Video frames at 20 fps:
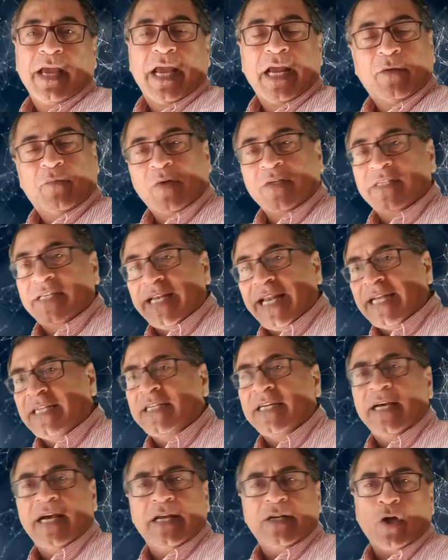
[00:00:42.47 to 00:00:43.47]
It was
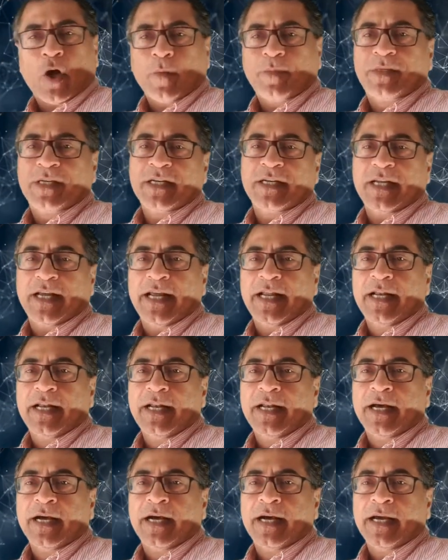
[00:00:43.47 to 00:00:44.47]
later adopted
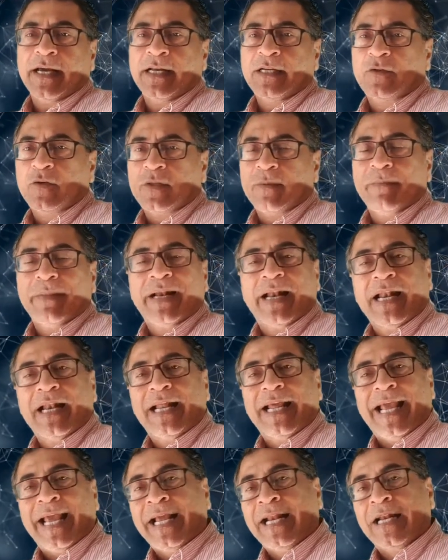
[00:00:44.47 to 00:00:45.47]
into the Middle
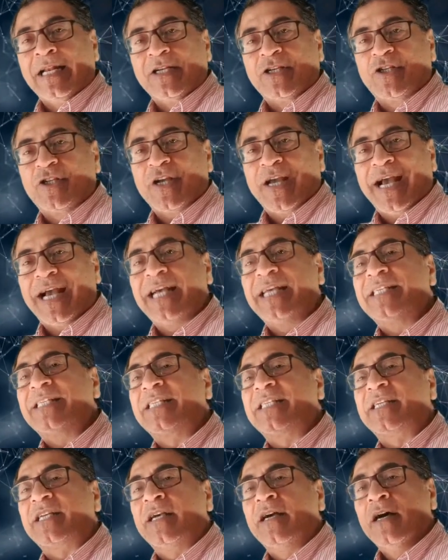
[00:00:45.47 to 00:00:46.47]
English
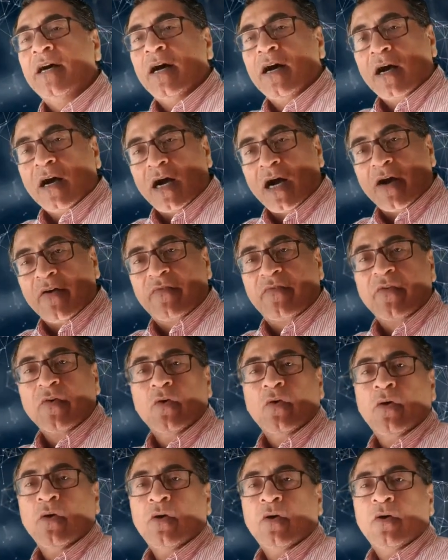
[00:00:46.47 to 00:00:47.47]
as
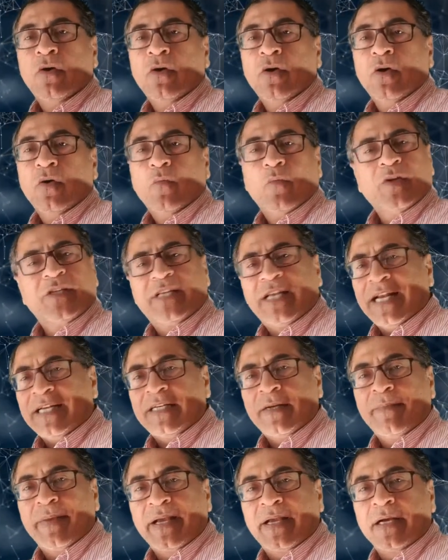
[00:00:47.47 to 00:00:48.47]
curfew, which
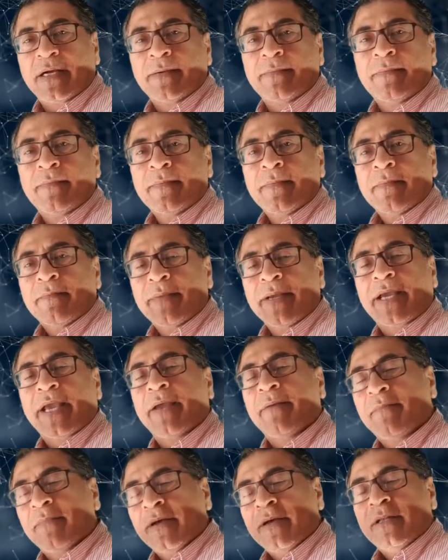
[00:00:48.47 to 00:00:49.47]
later
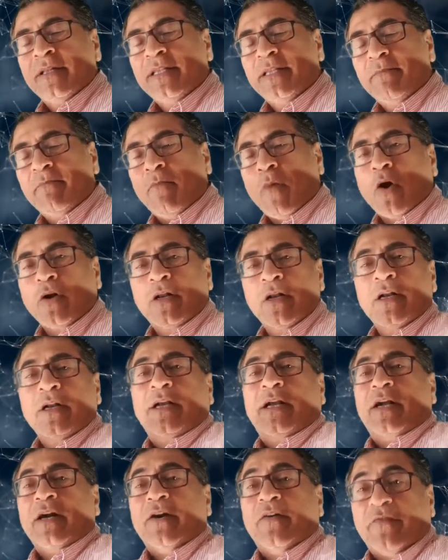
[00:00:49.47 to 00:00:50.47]
became the
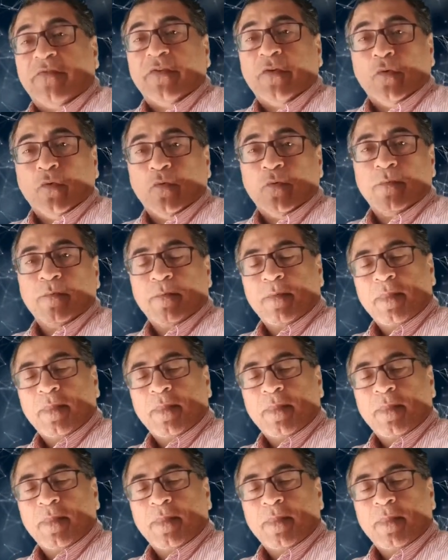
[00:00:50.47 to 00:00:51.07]
modern curfew.